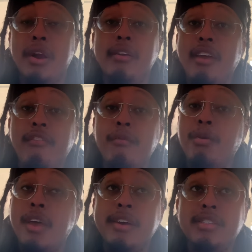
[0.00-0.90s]
barely even
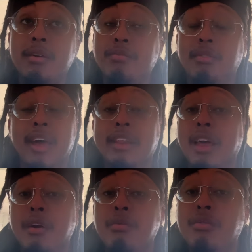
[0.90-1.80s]
play or something like
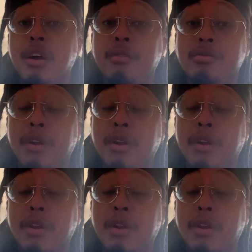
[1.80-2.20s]
that. Who knows?